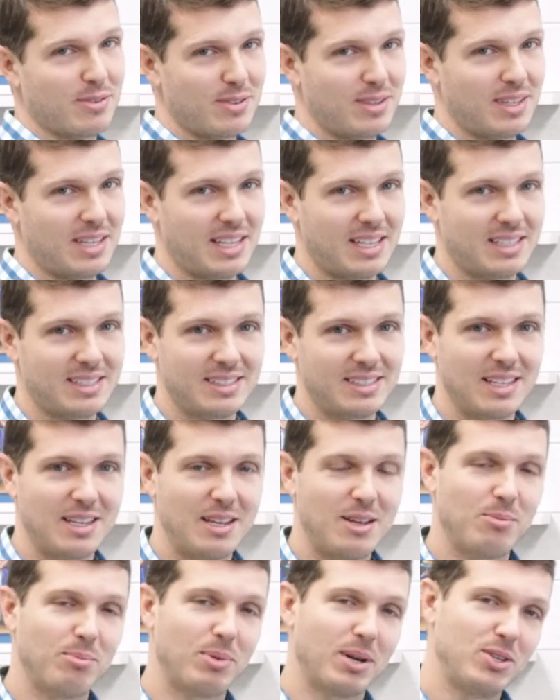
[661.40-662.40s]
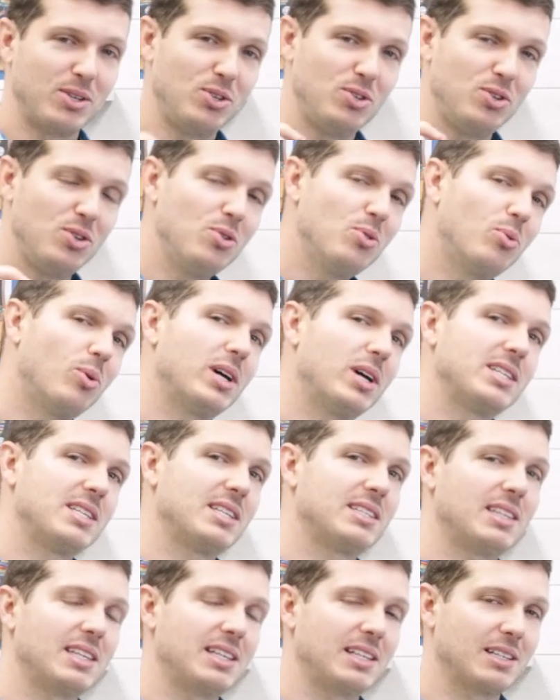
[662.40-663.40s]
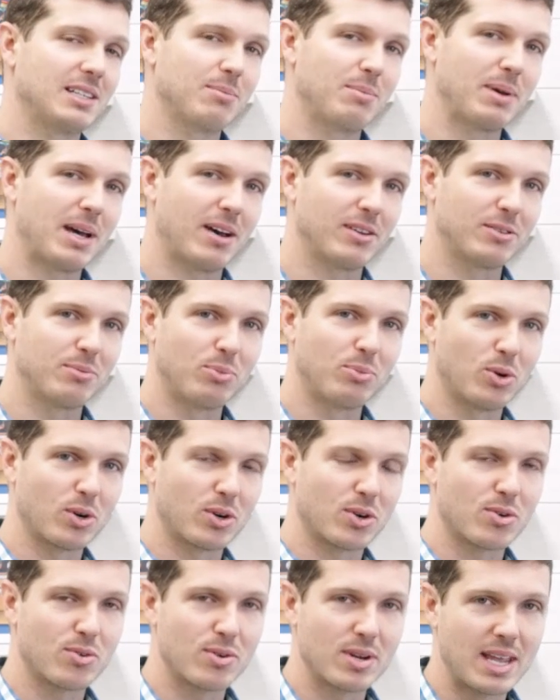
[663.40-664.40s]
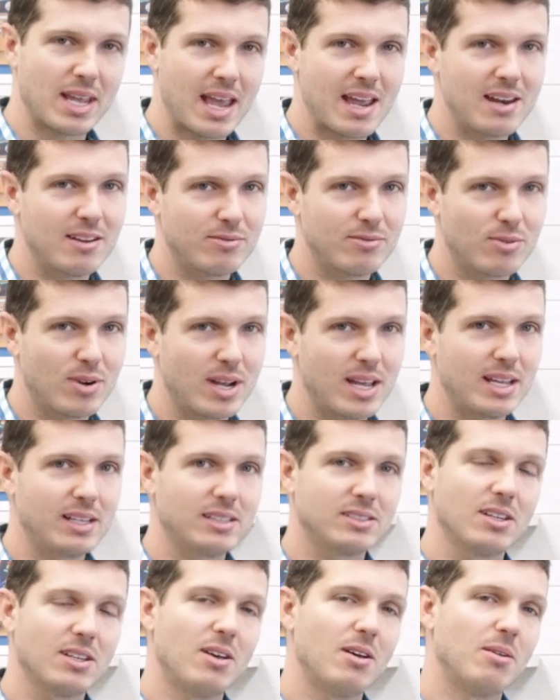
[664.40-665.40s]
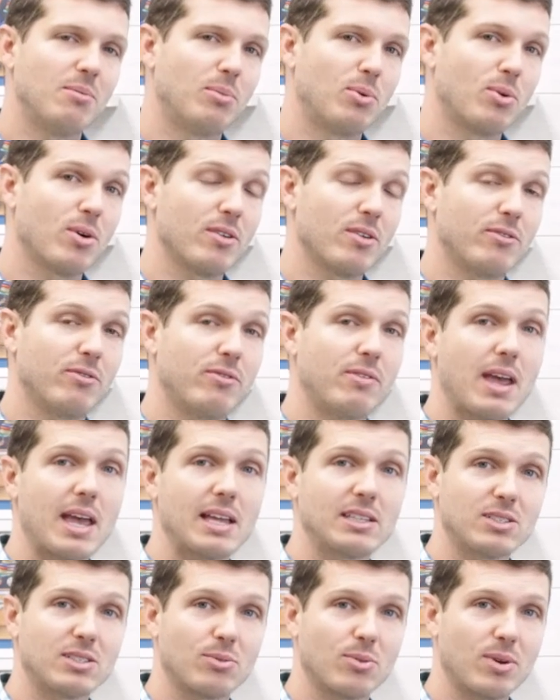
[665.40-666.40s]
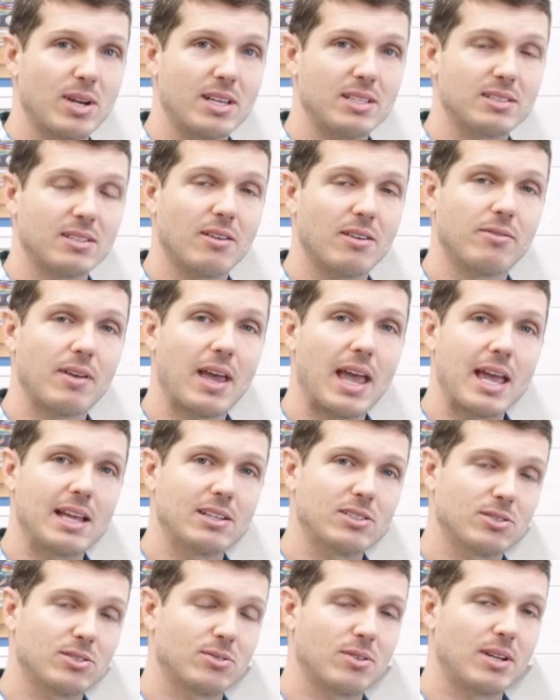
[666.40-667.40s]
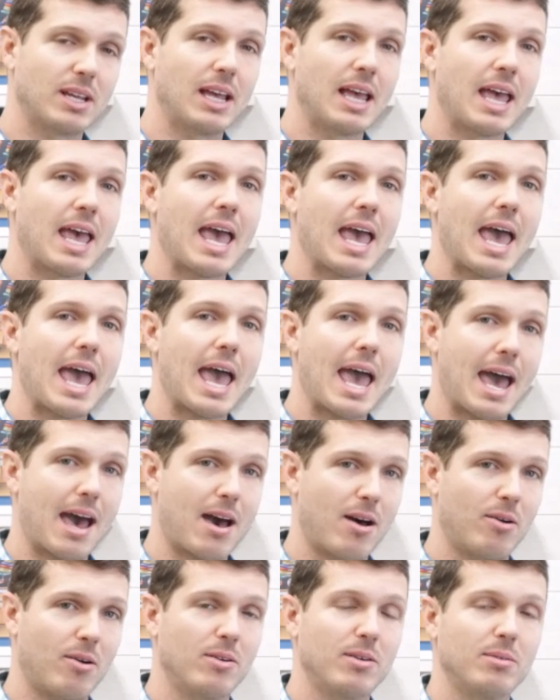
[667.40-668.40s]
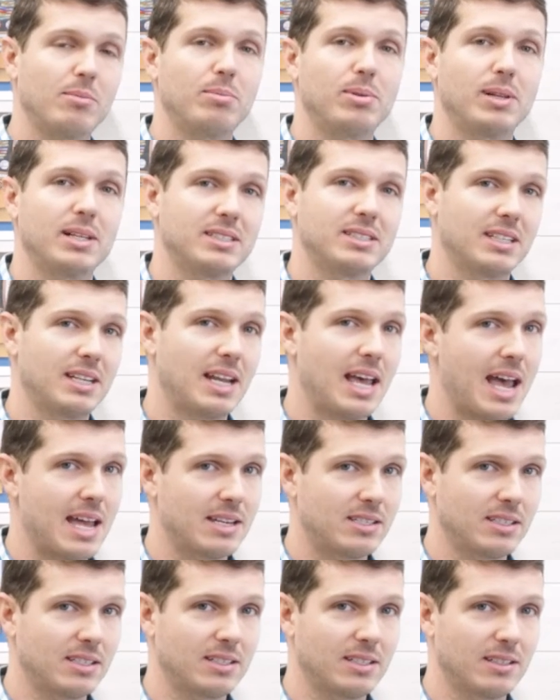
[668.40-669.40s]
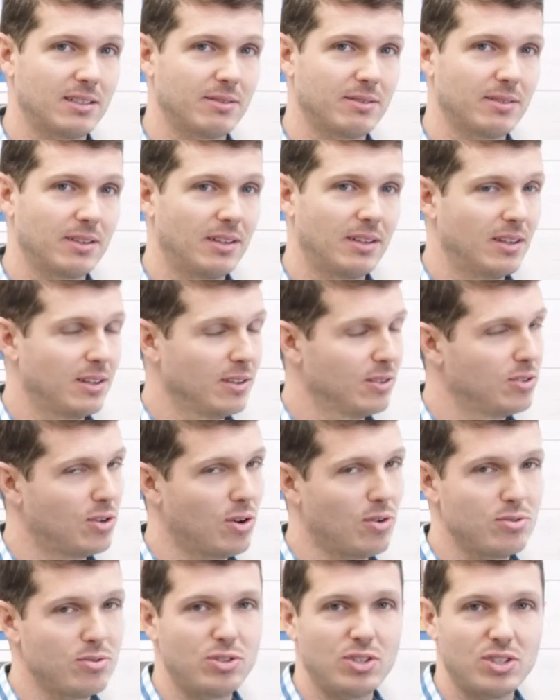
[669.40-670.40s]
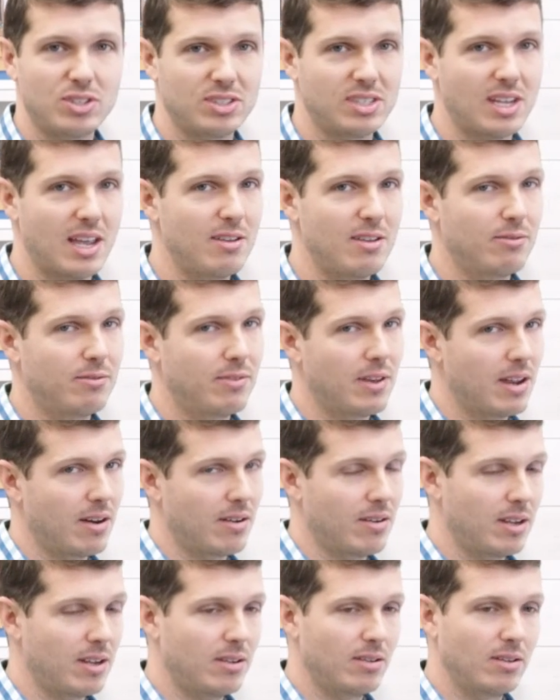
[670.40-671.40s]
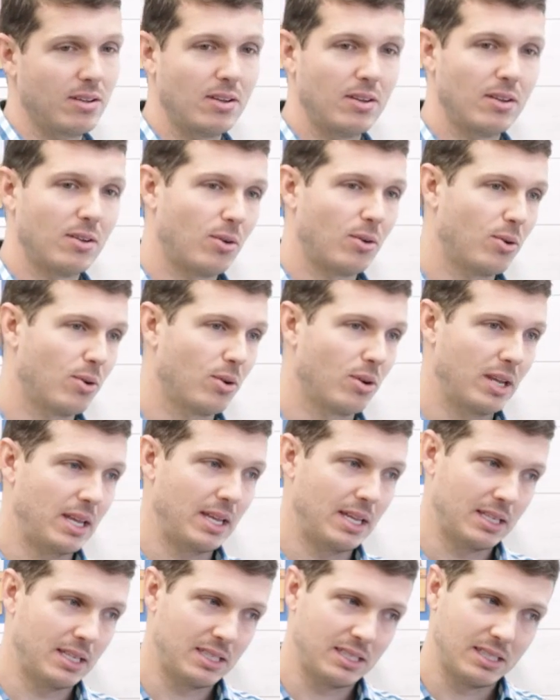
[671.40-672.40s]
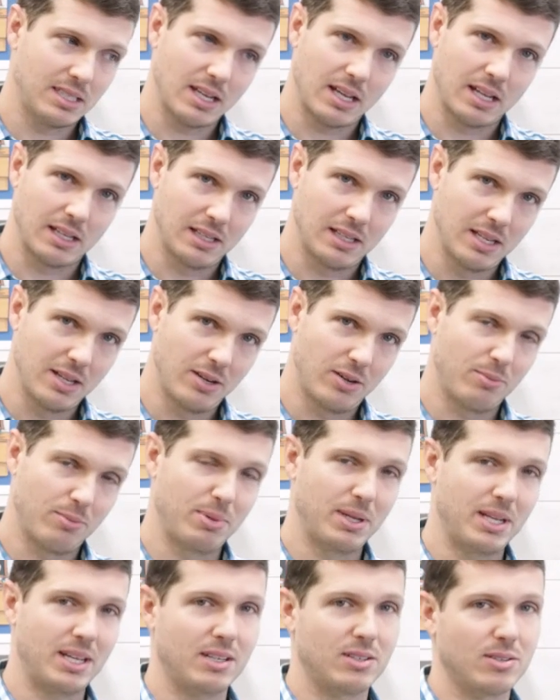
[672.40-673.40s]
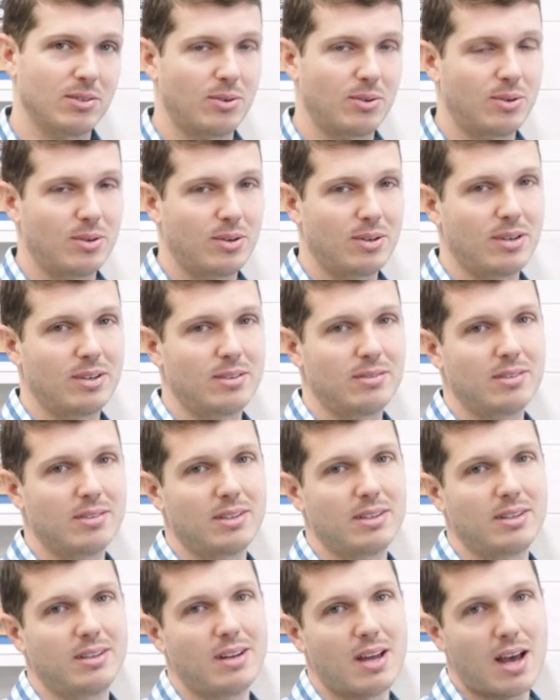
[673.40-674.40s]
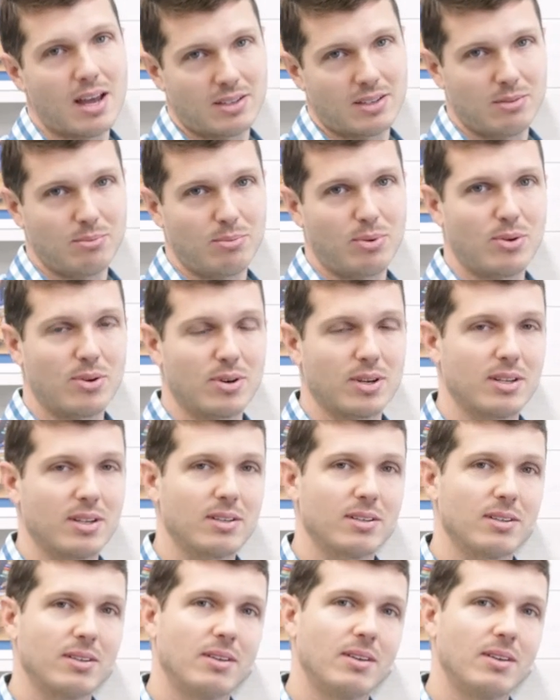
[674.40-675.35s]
this. But you want to think about more creative ways, more advanced ways of answering how plus an adjective. Don't just say very, or it's a little bit, or not important.